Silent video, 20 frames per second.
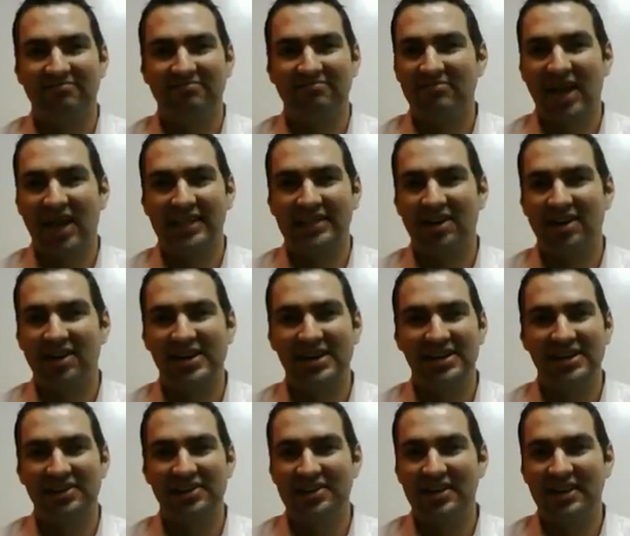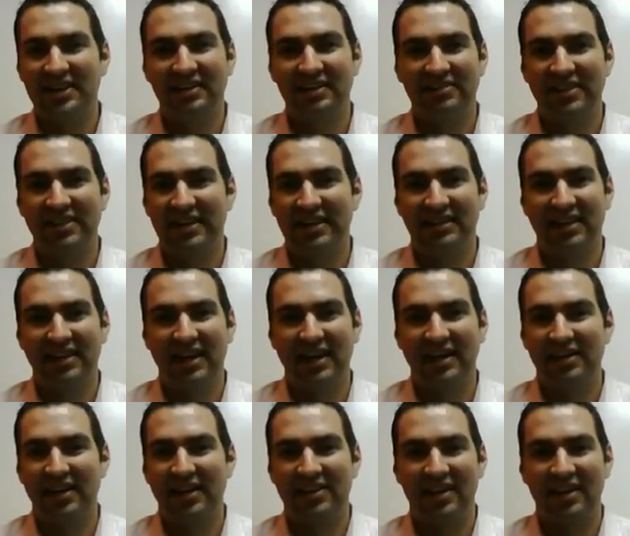I started using
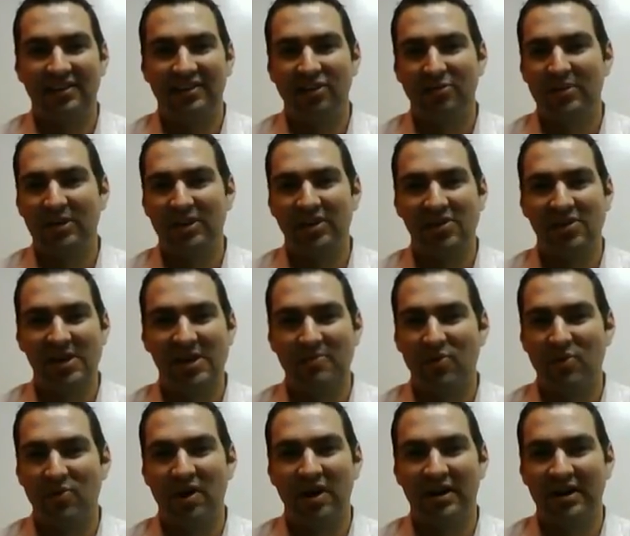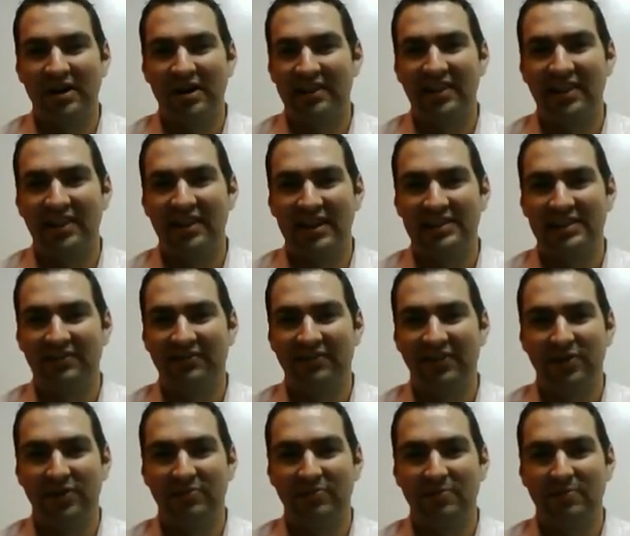I think you'll be learning more in the next
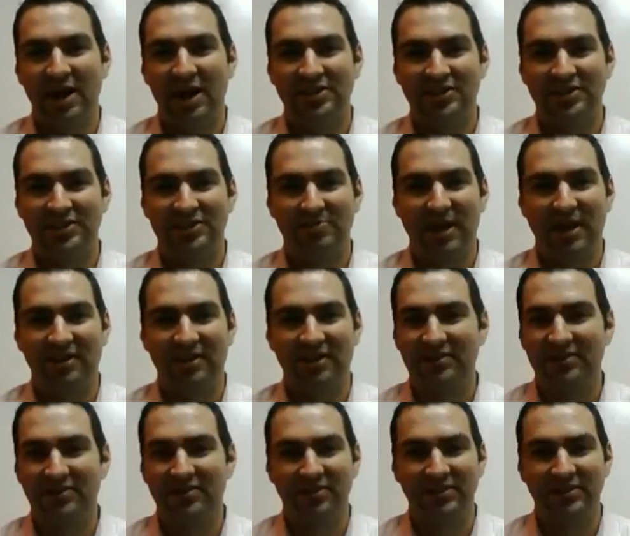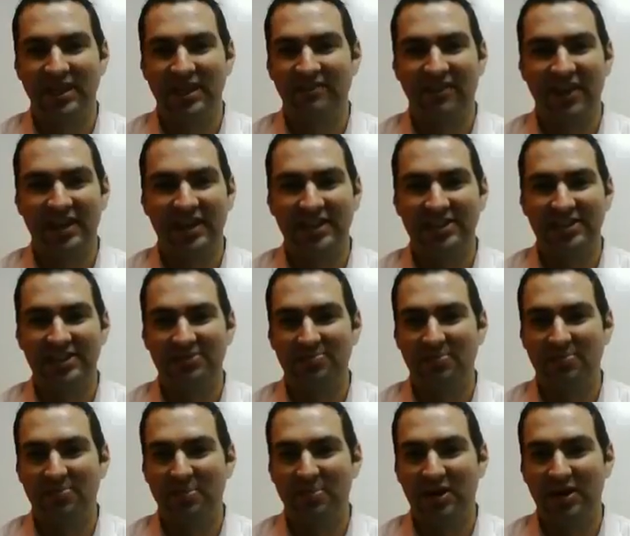few modules about tools like Facebook
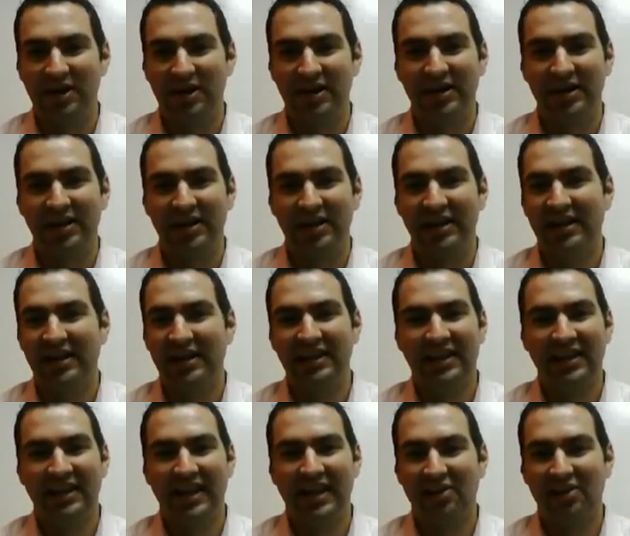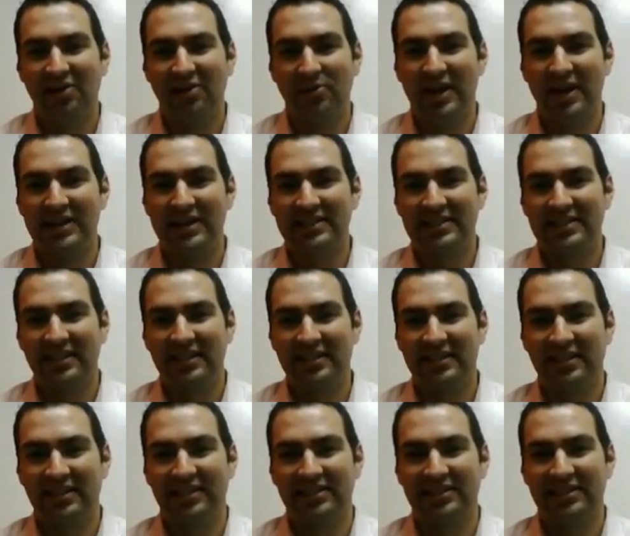and other ways to
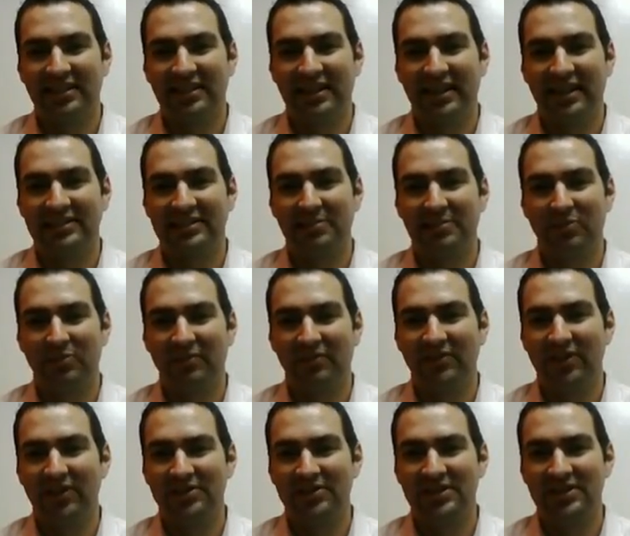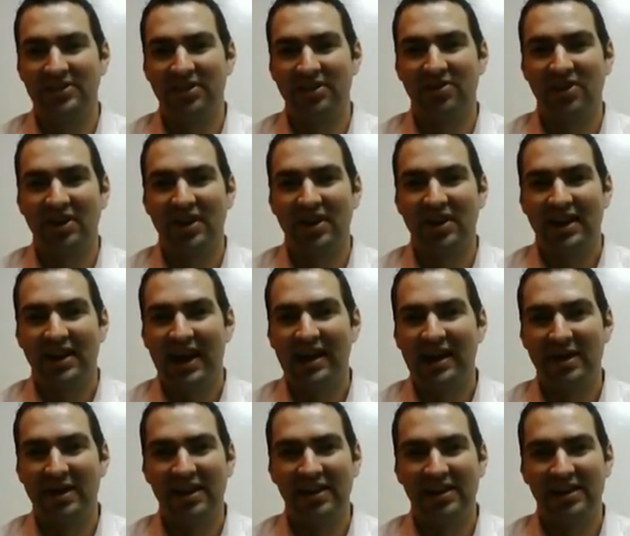get some reviews. And so I
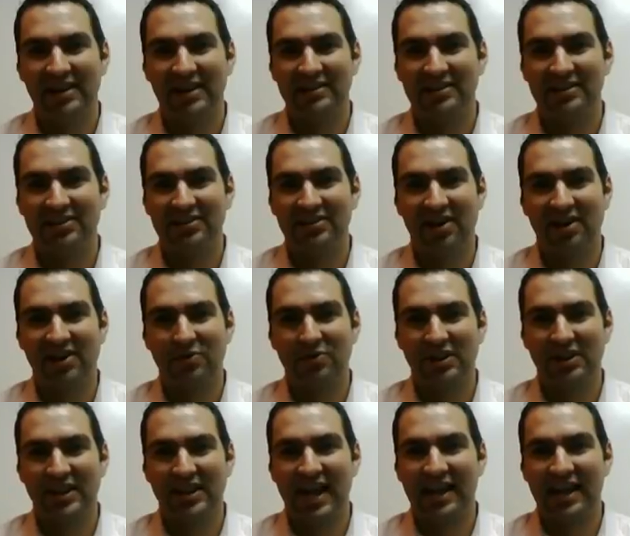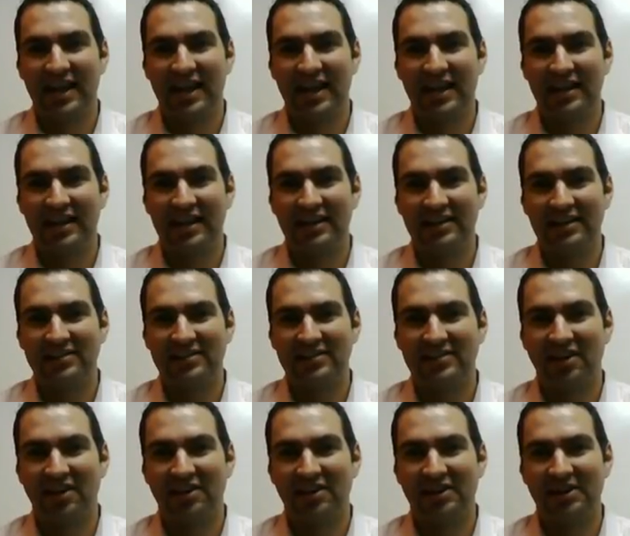immediately just started with that and started kind
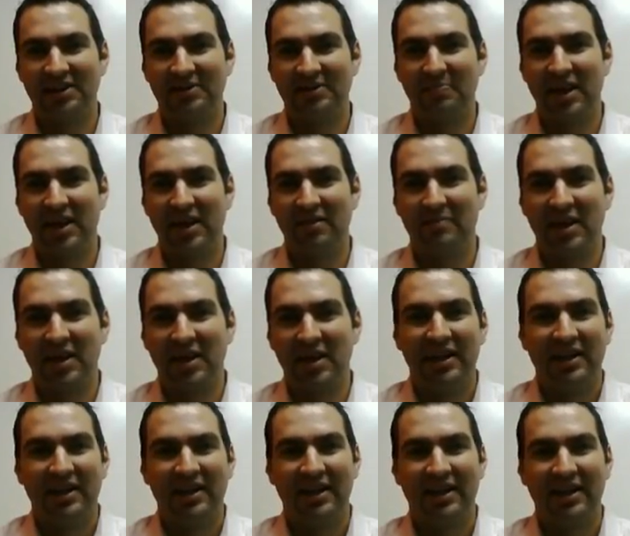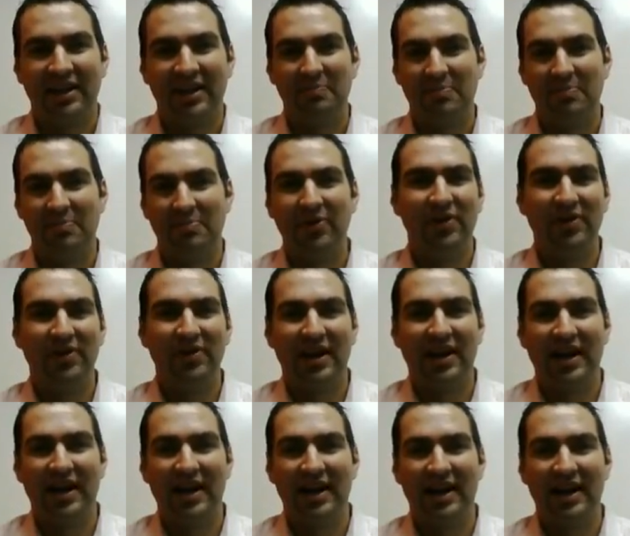of getting people
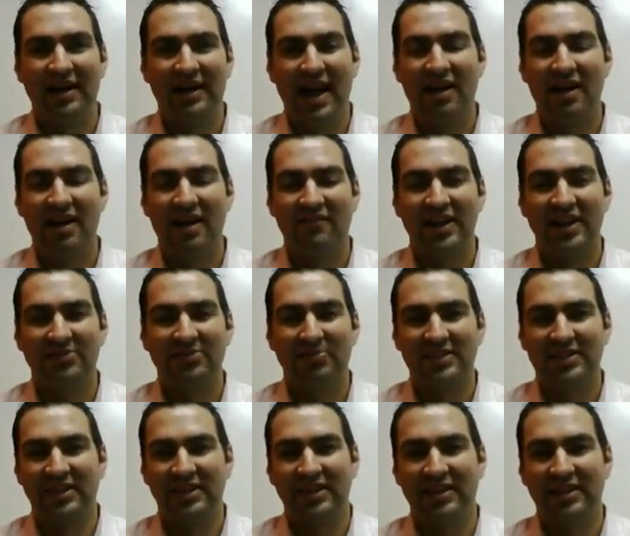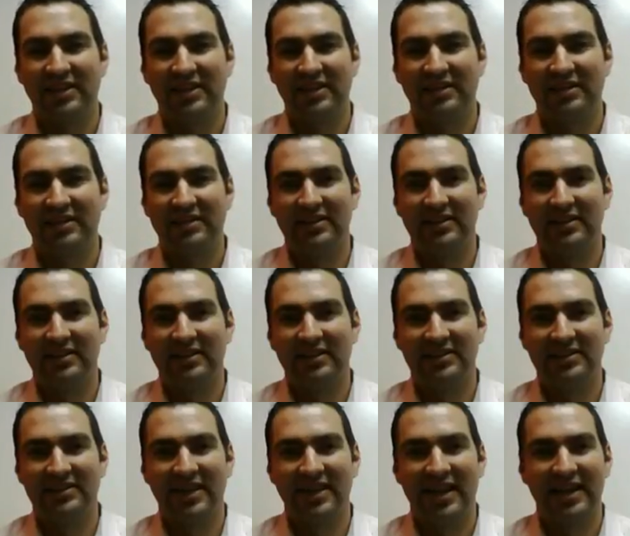out of Facebook to sign up
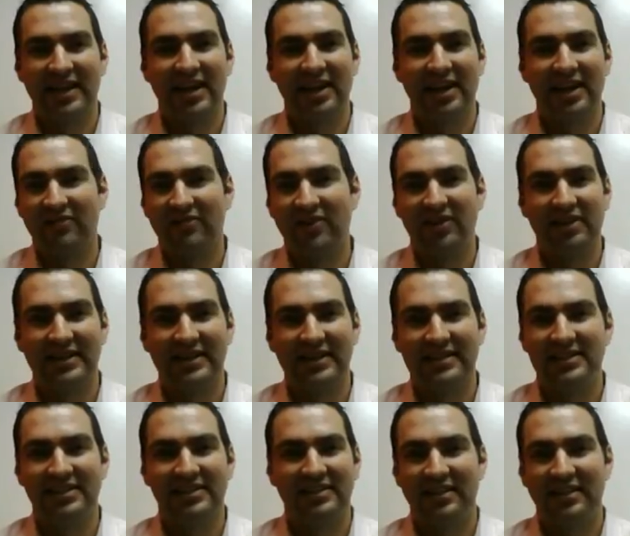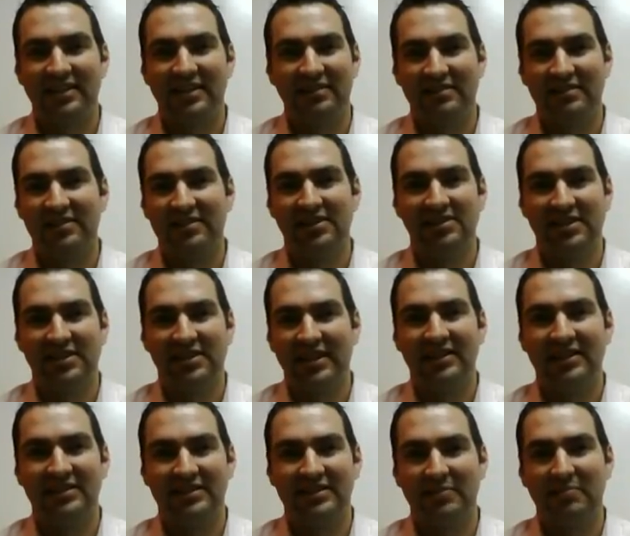for a list to get
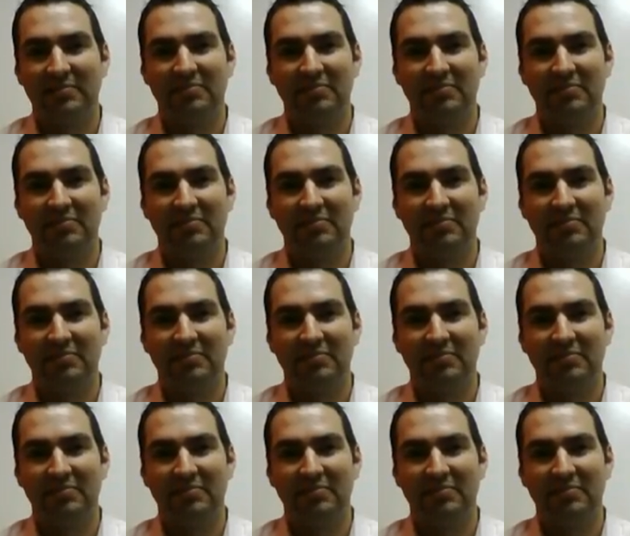some